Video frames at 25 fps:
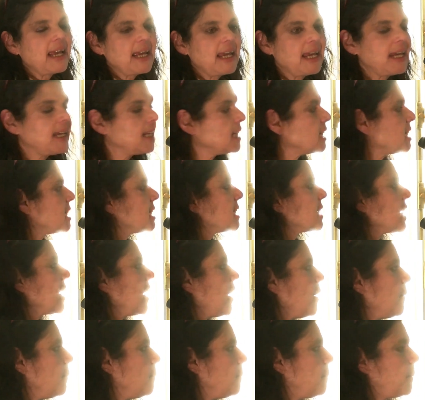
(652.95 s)

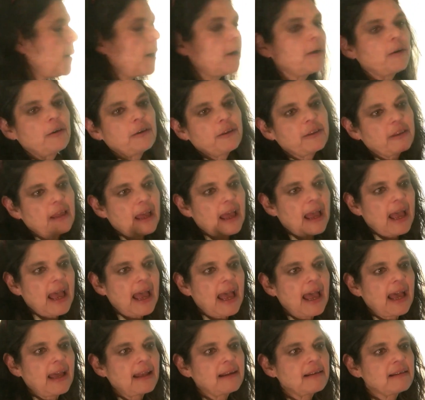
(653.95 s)
It's both
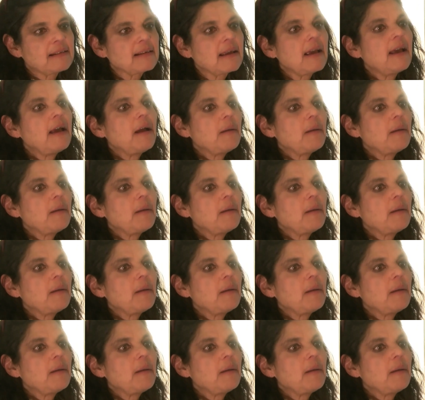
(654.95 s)
and.